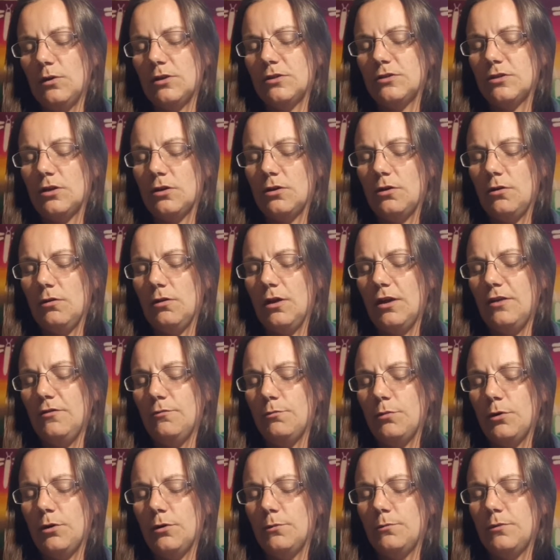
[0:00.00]
on our life
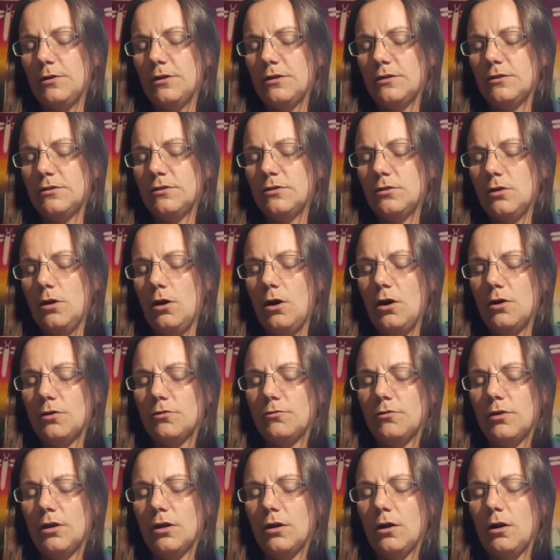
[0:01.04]
purpose,
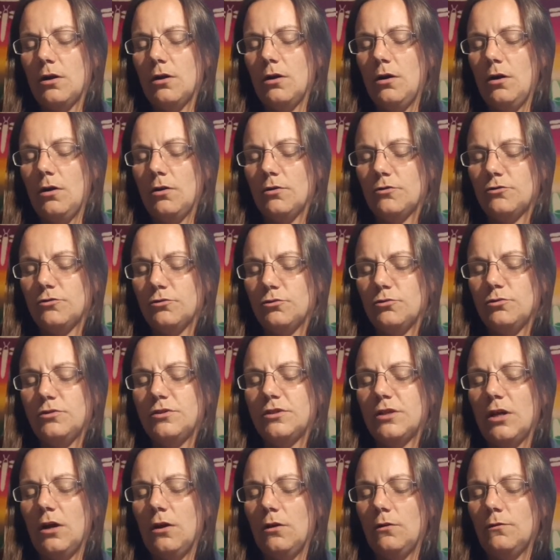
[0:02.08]
honoring our true
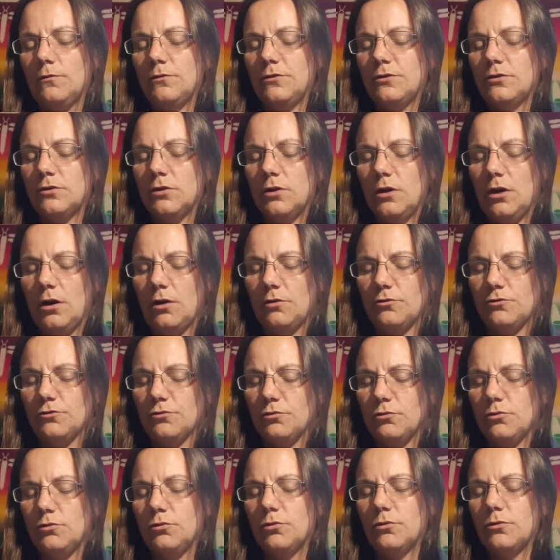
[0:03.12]
selves, our
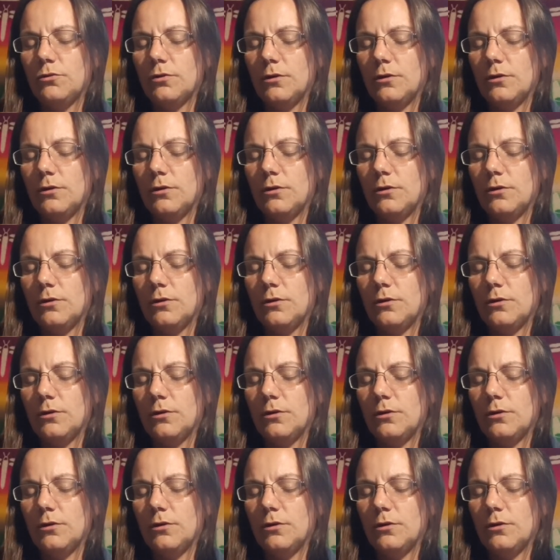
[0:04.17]
truth,